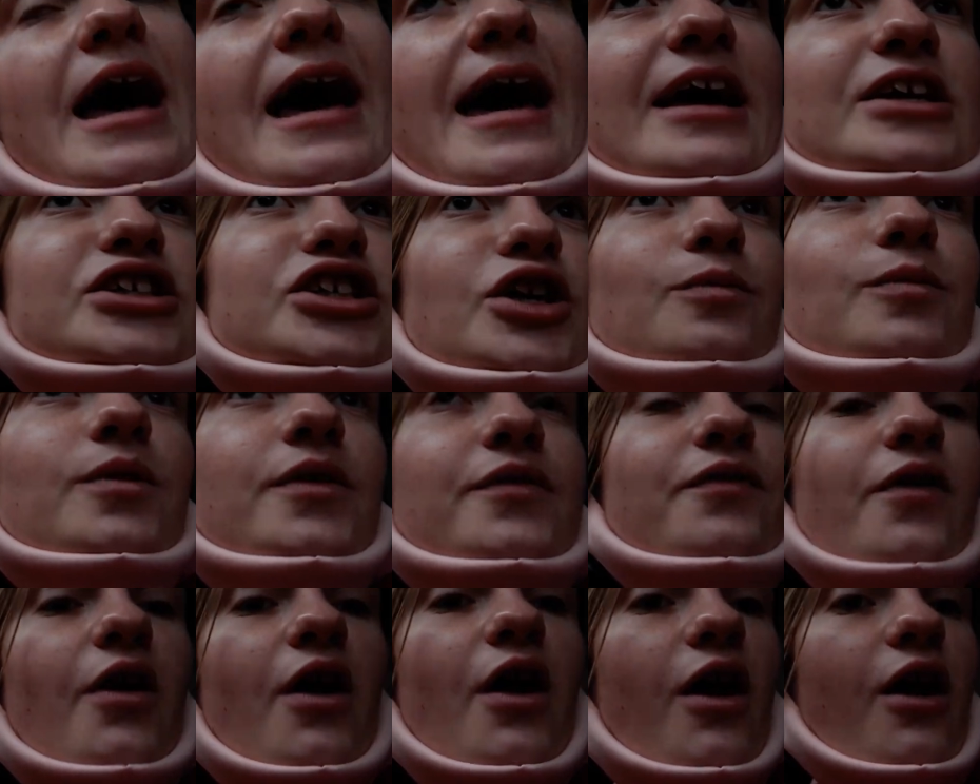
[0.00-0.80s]
I
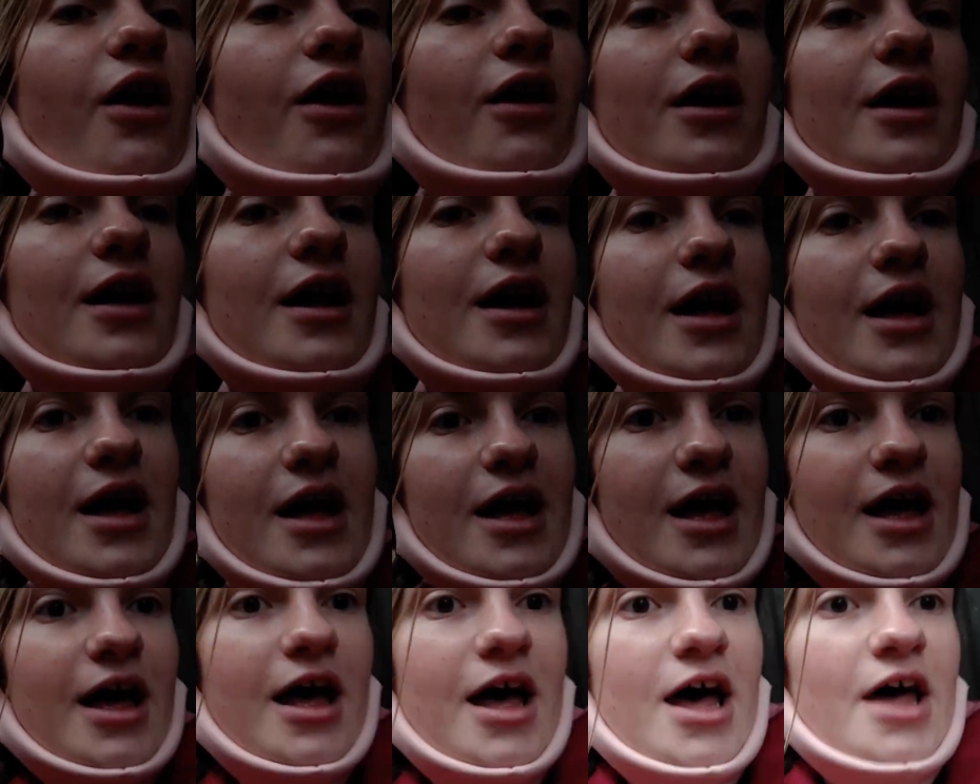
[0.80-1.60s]
generally thought
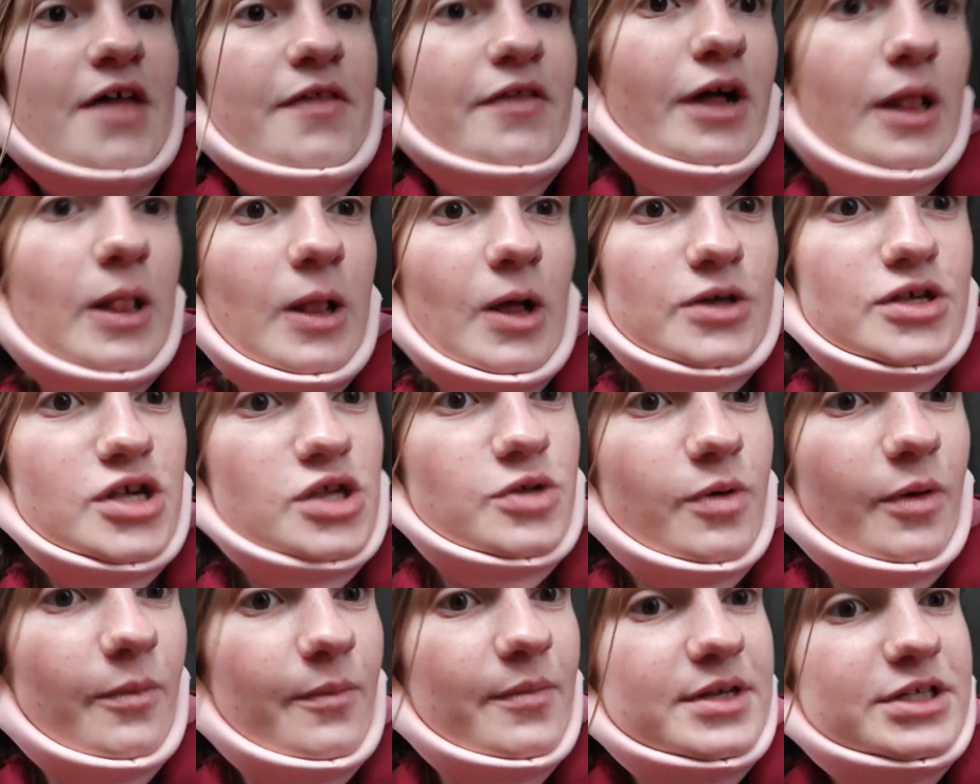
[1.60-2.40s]
the
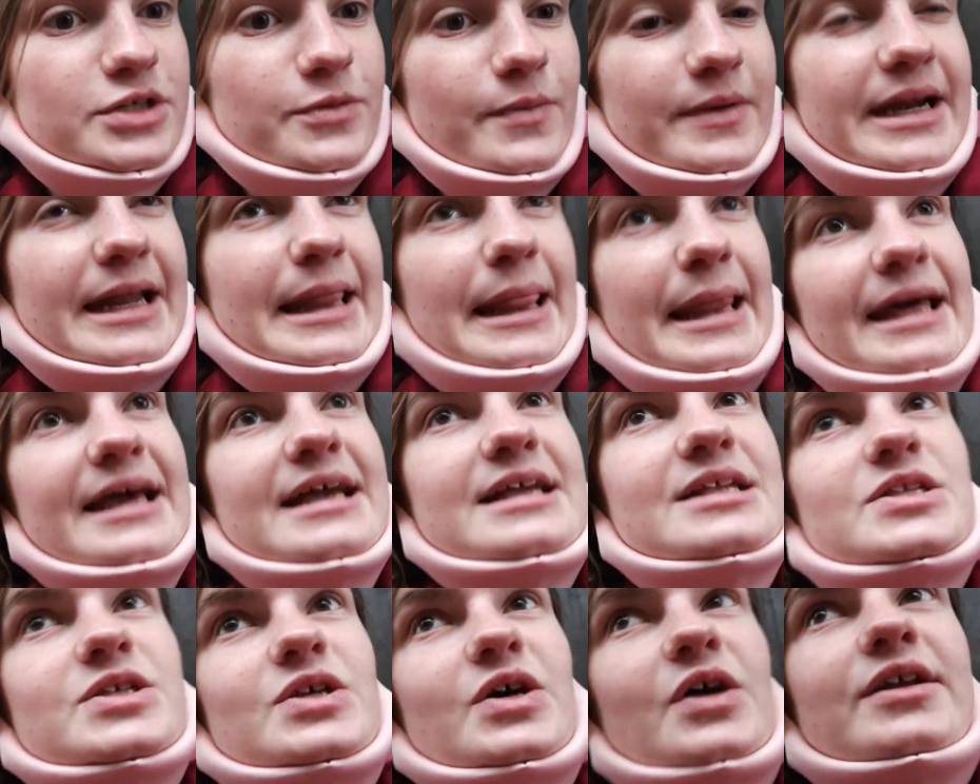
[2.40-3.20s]
closest one was the winning
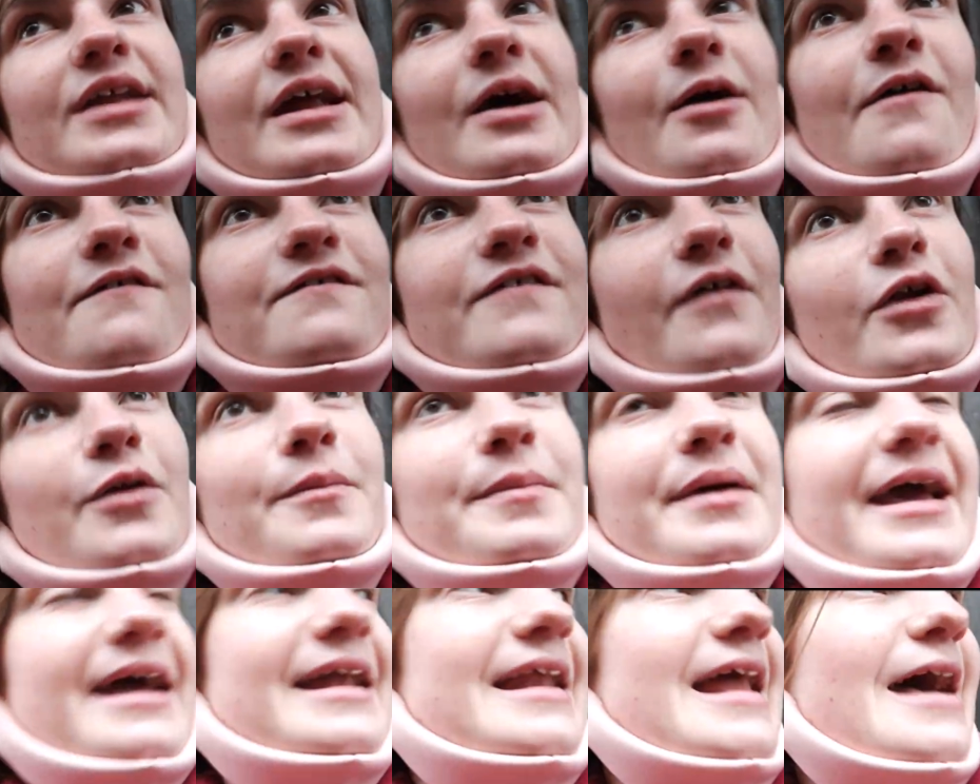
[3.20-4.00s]
lead, so now I've got
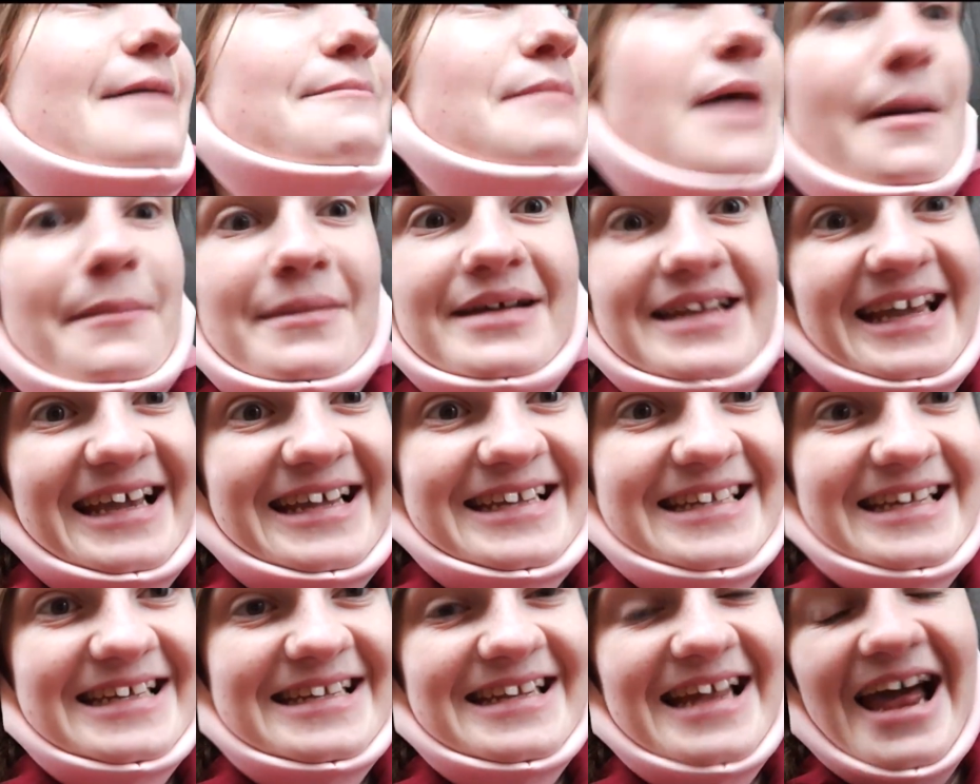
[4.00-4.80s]
a B&M. I'm
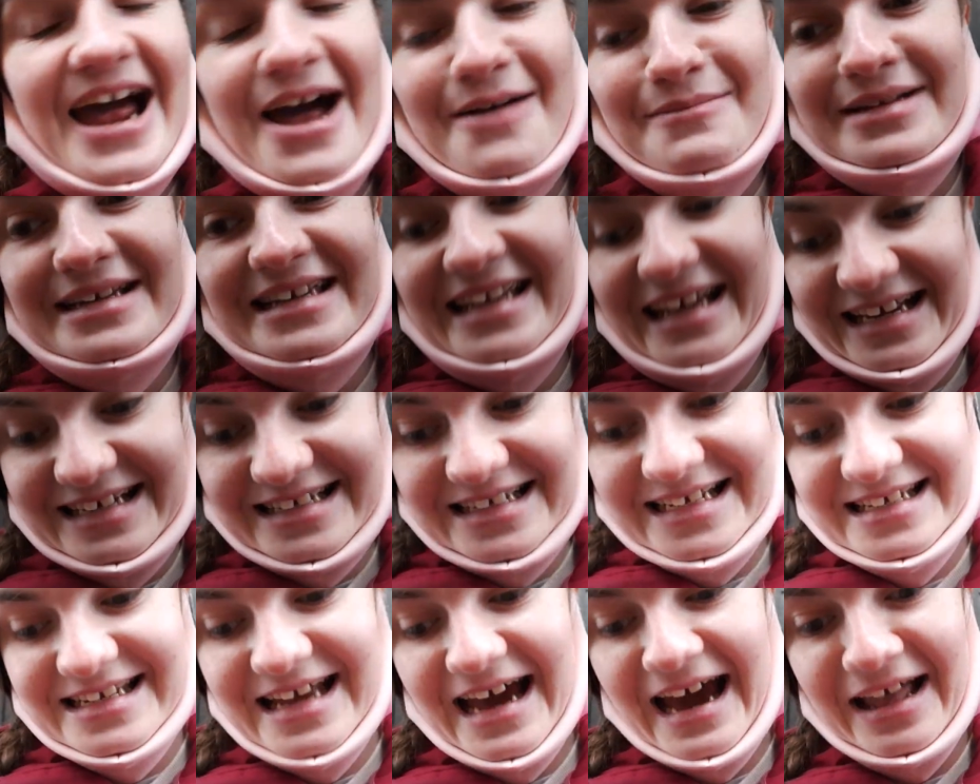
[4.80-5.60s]
addicted. I'm
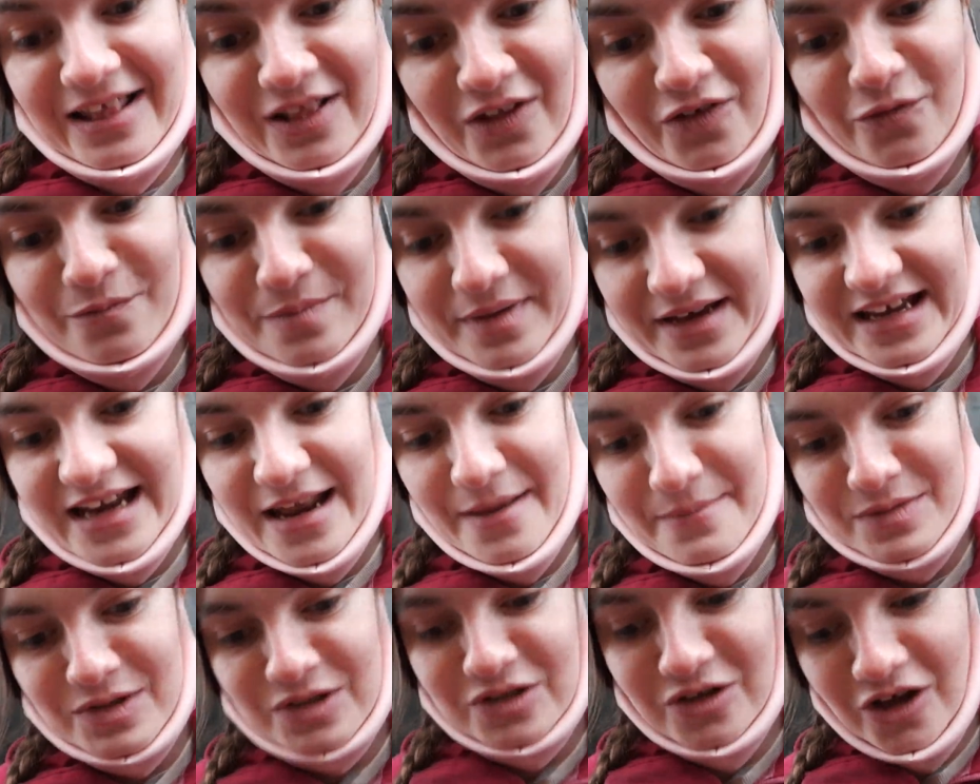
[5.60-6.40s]
addicted. I love
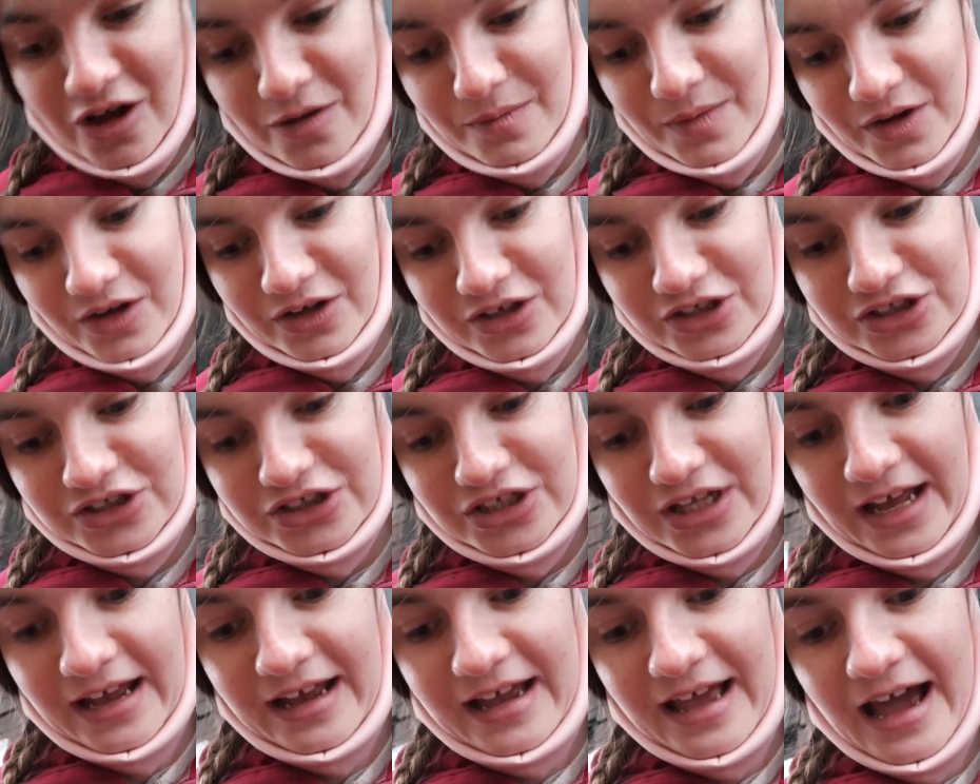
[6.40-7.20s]
B&M so
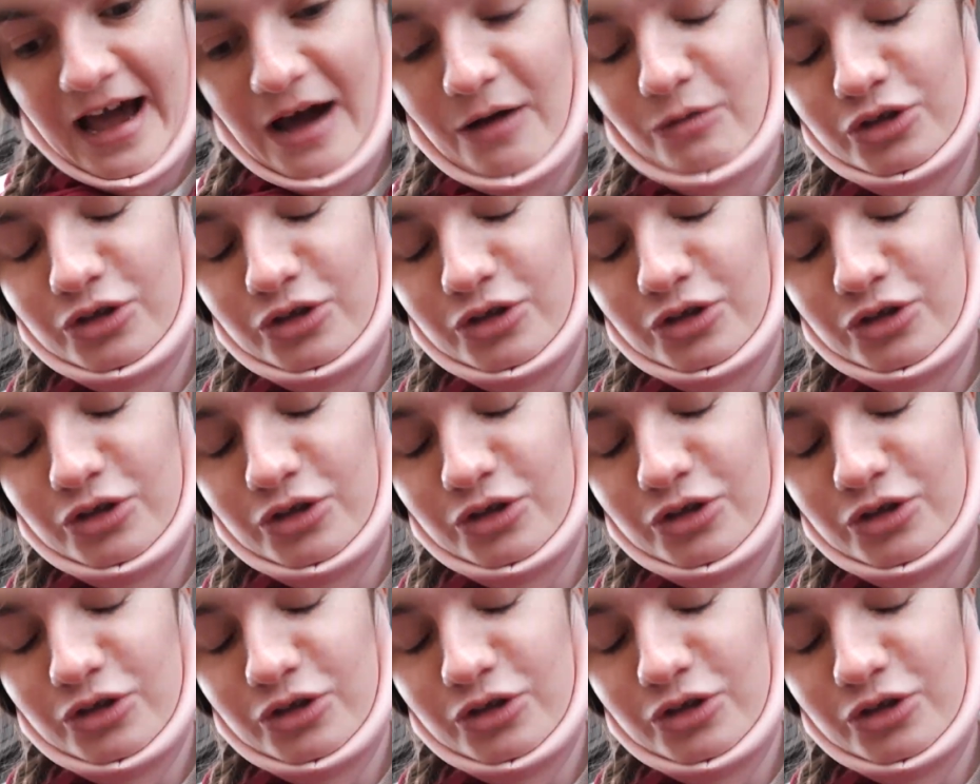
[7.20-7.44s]
much, like how